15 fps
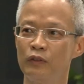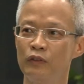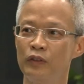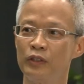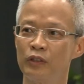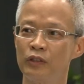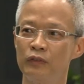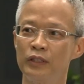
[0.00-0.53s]

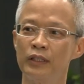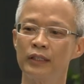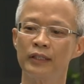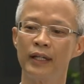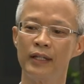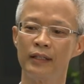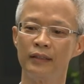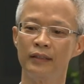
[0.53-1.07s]
over and over
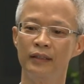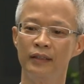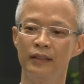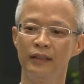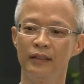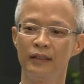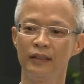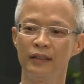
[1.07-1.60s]
again.
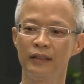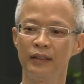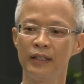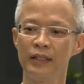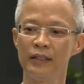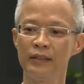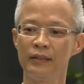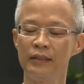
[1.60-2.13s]

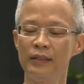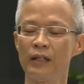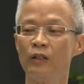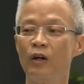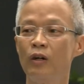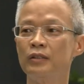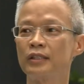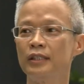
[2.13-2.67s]
And in
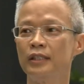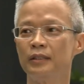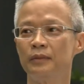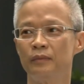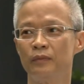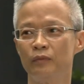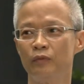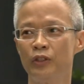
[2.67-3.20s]
that long
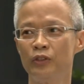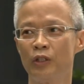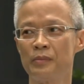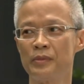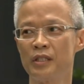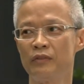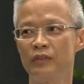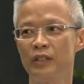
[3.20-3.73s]
term, when you
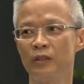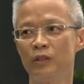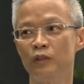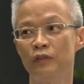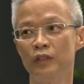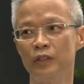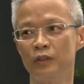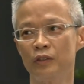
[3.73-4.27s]
observe it
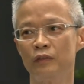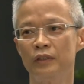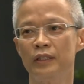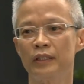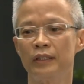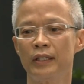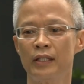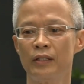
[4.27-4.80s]
over and over
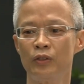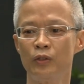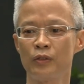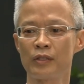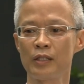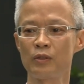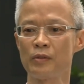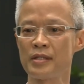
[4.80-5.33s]
again, you
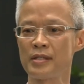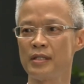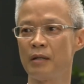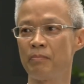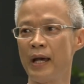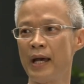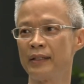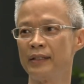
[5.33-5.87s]
start to see
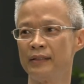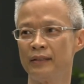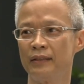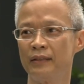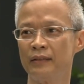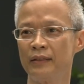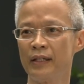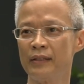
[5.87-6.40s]
a
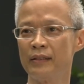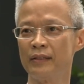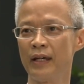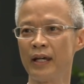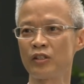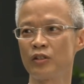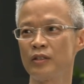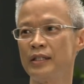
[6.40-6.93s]
pattern that
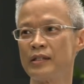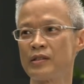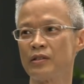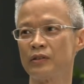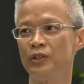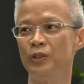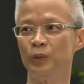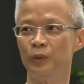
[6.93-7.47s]
actually is
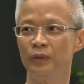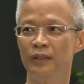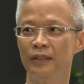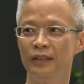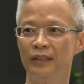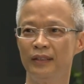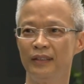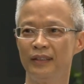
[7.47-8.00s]
not you.
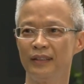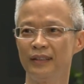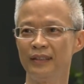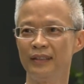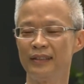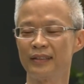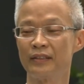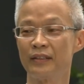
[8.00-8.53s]

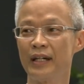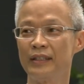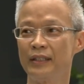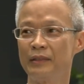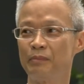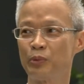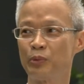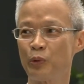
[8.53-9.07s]
It is a
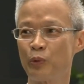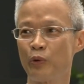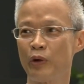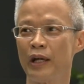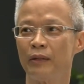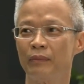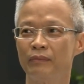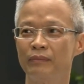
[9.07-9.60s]
running
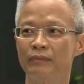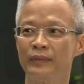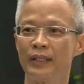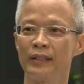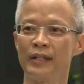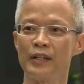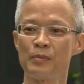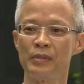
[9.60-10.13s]
program
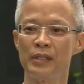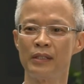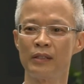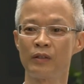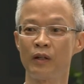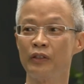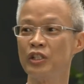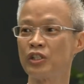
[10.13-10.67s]
that has
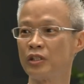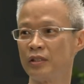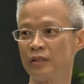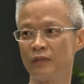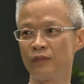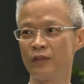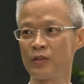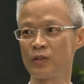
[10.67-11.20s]
been
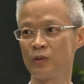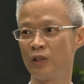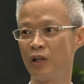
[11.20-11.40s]
conditioned for so